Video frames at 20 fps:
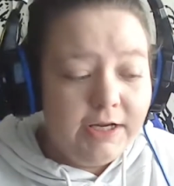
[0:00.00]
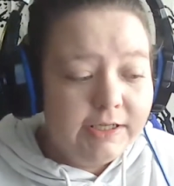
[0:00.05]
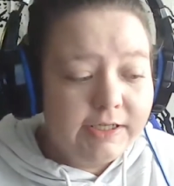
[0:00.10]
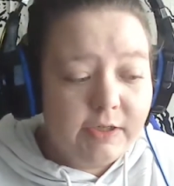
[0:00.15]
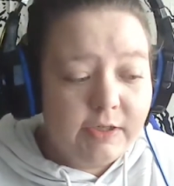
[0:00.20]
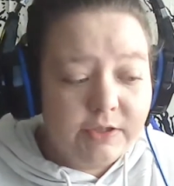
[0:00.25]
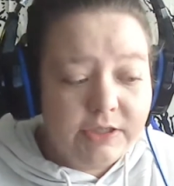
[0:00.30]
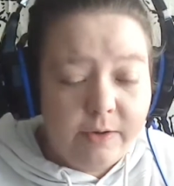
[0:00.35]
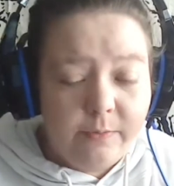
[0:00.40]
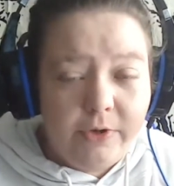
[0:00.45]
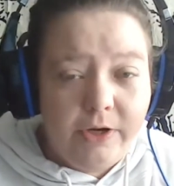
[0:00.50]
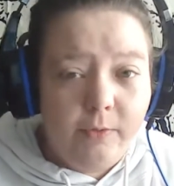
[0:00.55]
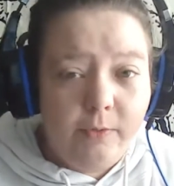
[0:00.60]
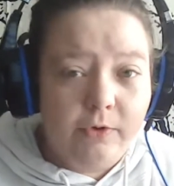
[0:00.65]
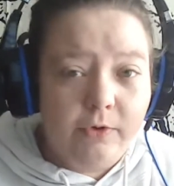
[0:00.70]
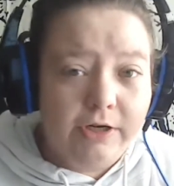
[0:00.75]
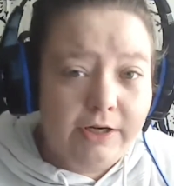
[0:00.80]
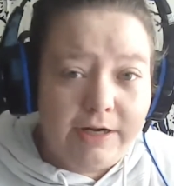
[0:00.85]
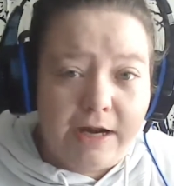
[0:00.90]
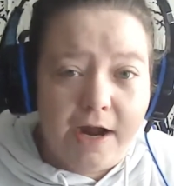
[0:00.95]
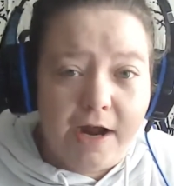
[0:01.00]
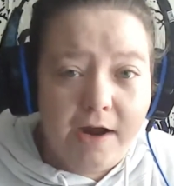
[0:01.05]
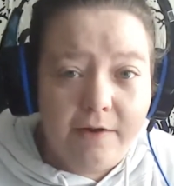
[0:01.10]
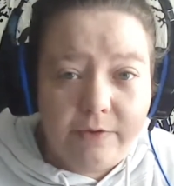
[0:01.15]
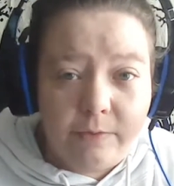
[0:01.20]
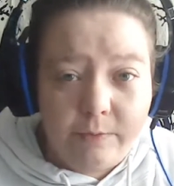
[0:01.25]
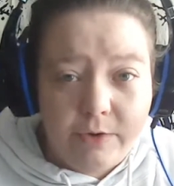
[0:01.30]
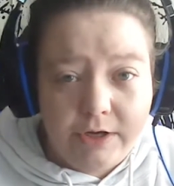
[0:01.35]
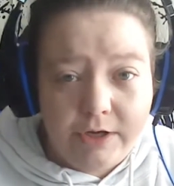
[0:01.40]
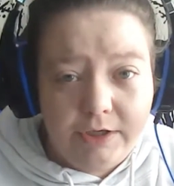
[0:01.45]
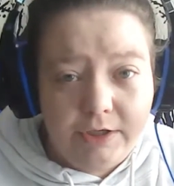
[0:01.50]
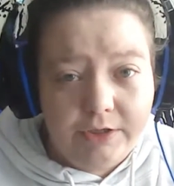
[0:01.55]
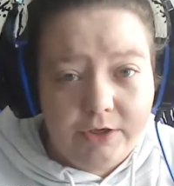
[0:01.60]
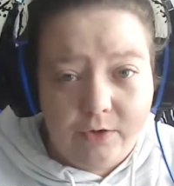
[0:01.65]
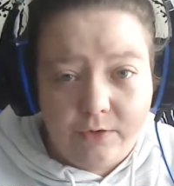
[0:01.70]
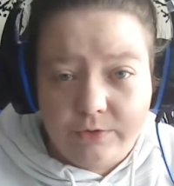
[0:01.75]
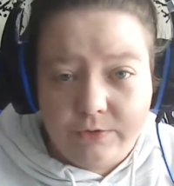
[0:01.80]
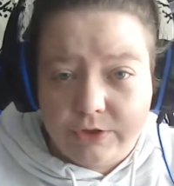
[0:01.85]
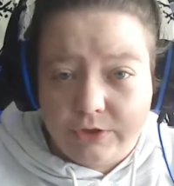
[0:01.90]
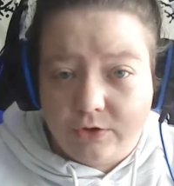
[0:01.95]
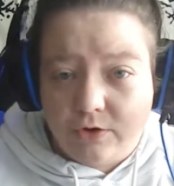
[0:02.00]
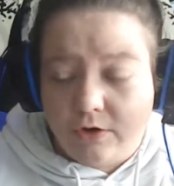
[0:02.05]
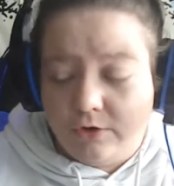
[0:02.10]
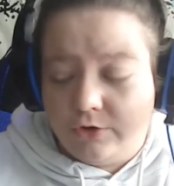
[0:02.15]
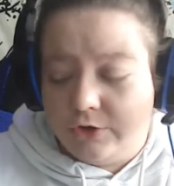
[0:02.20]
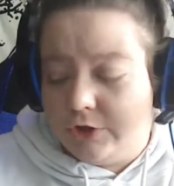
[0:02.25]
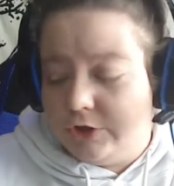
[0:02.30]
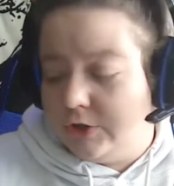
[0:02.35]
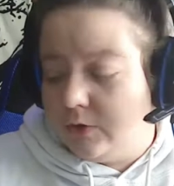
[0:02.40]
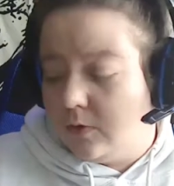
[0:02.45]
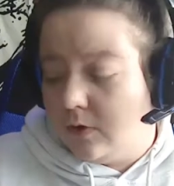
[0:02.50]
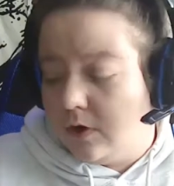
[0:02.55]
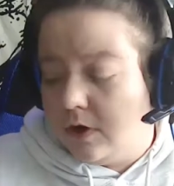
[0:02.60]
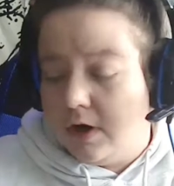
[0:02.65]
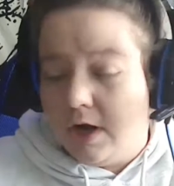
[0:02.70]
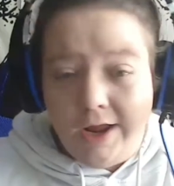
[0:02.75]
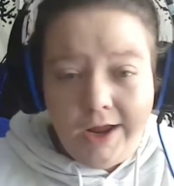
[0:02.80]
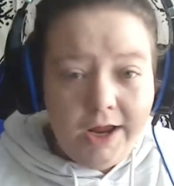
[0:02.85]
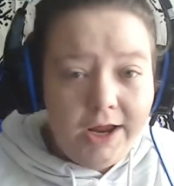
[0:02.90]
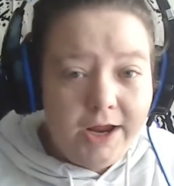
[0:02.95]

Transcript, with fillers: So some people didn't have the money to go to the grocery store.